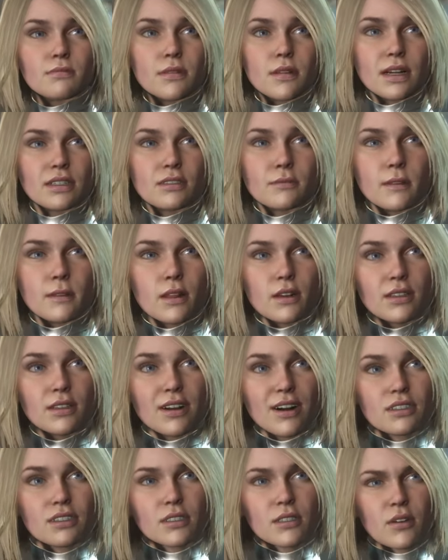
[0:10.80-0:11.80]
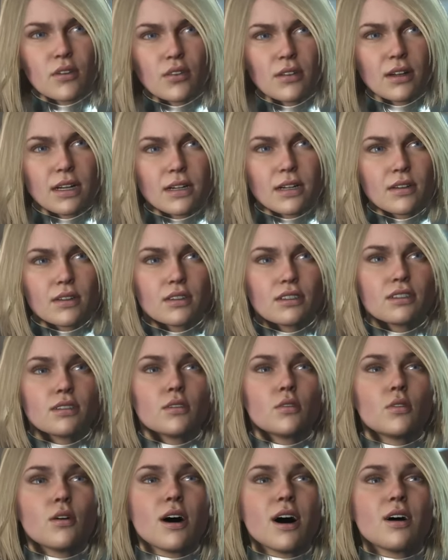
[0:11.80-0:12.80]
I spent the last 30 years in
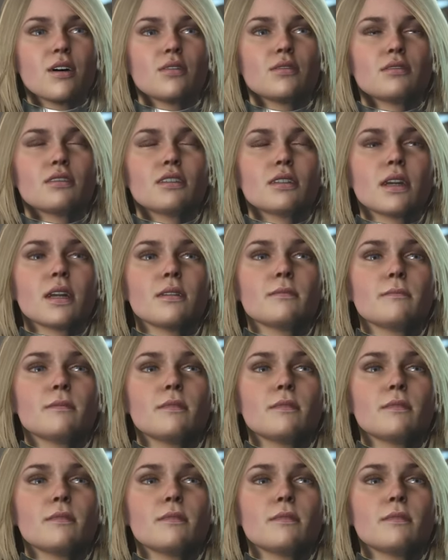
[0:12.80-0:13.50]
cryo sleep.